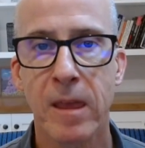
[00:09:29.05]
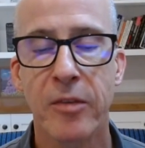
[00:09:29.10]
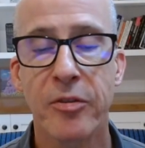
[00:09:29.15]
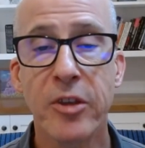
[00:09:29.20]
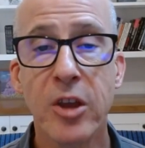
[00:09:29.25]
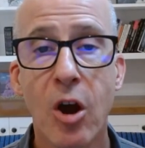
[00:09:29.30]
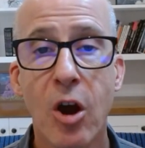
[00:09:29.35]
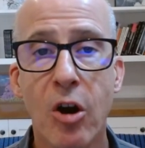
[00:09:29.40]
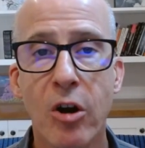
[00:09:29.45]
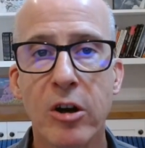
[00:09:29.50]

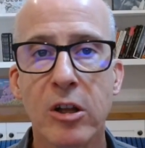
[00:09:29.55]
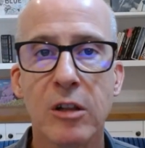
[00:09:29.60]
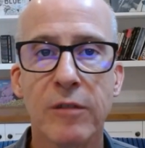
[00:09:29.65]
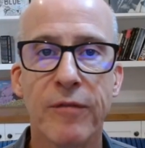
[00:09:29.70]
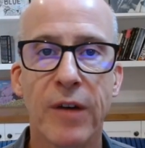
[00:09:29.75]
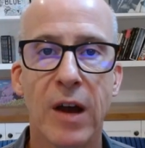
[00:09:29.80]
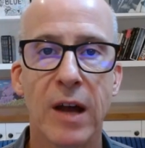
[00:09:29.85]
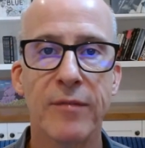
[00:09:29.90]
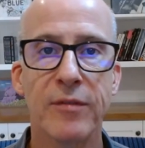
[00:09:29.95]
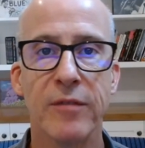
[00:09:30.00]
The Article
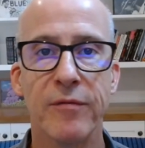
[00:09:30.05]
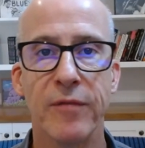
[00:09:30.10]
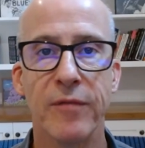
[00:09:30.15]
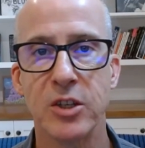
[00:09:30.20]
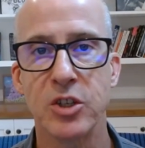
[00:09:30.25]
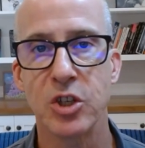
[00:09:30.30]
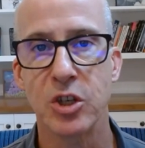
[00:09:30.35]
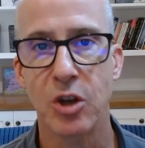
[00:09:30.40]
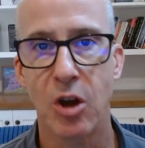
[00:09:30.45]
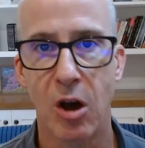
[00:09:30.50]
5
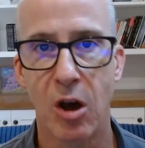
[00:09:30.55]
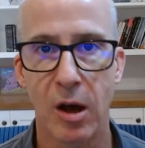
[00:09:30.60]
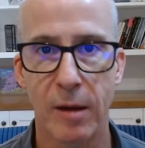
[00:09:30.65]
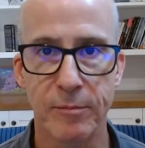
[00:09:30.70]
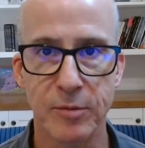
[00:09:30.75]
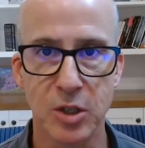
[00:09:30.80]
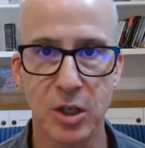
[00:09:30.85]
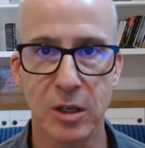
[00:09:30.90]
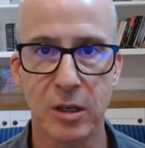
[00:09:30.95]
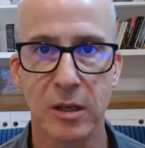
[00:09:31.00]
convention
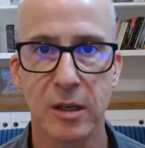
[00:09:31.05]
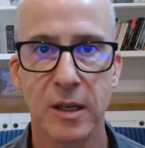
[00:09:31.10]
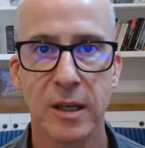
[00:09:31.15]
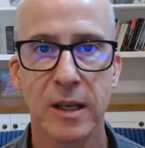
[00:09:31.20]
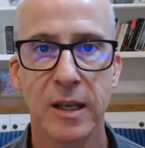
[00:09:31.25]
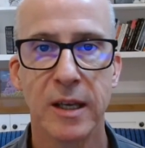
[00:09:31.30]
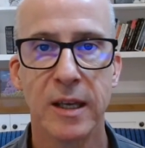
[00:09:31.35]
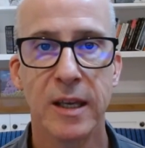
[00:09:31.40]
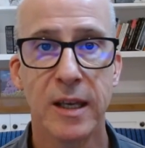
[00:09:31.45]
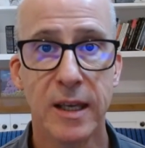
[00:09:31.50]
option
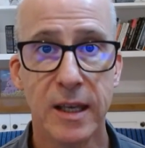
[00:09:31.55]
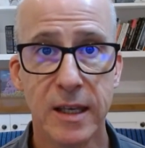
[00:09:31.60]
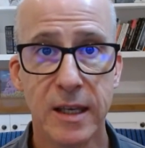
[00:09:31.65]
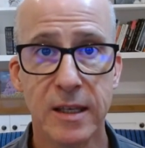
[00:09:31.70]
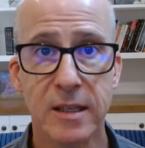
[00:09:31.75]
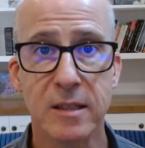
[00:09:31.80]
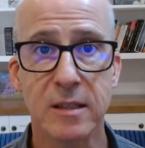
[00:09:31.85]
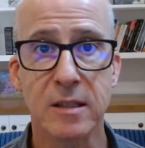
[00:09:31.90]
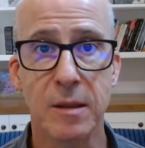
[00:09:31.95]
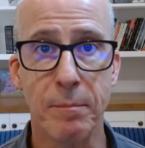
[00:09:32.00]

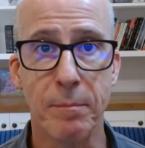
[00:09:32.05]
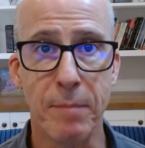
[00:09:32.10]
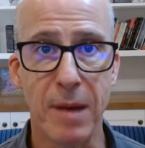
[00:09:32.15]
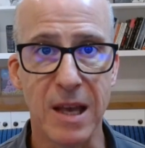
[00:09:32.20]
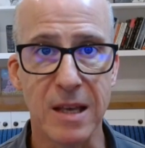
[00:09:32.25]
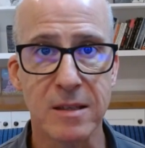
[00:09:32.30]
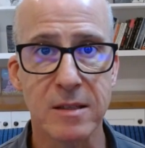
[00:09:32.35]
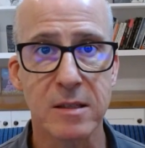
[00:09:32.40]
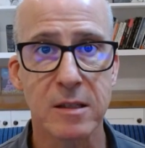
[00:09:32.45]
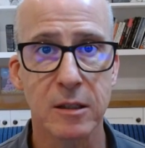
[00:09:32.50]
is the
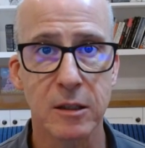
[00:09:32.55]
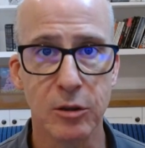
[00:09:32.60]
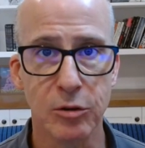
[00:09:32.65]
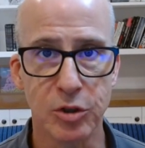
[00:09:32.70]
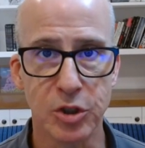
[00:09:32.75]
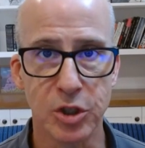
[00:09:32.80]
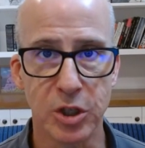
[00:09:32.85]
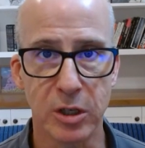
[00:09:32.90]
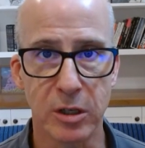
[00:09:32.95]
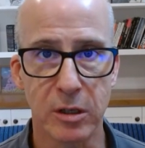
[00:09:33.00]
best
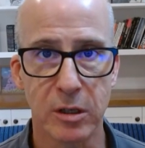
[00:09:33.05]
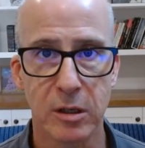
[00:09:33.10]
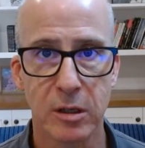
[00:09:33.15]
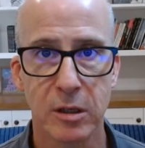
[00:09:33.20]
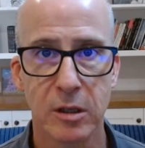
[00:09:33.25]
solution